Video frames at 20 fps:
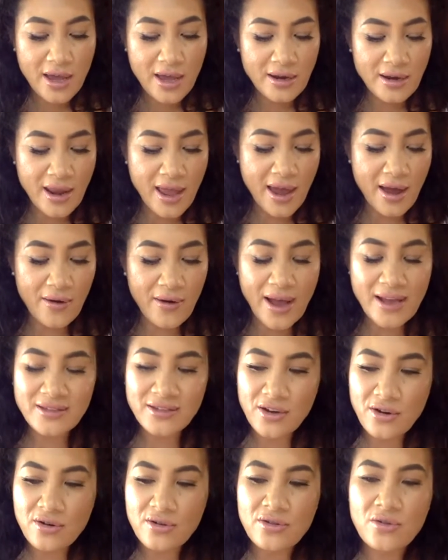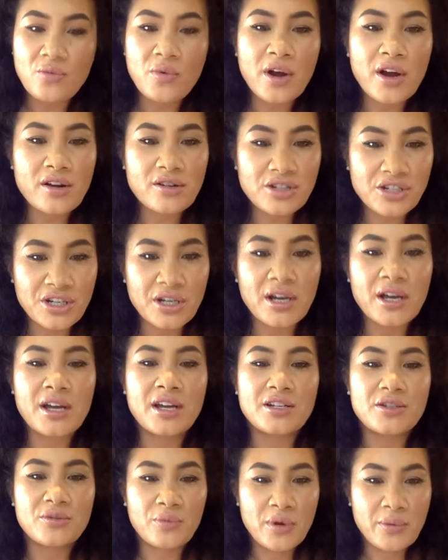Now, I circled the word
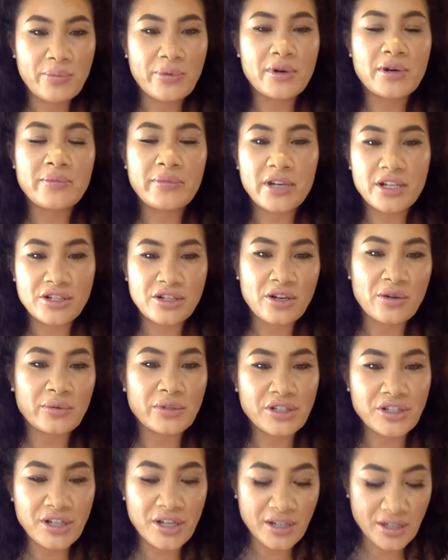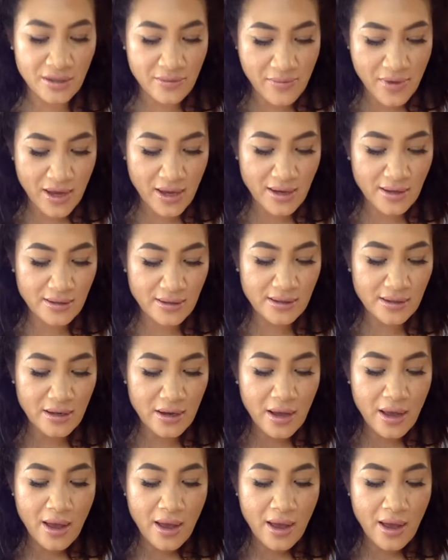judge. We pretty much know what judging means.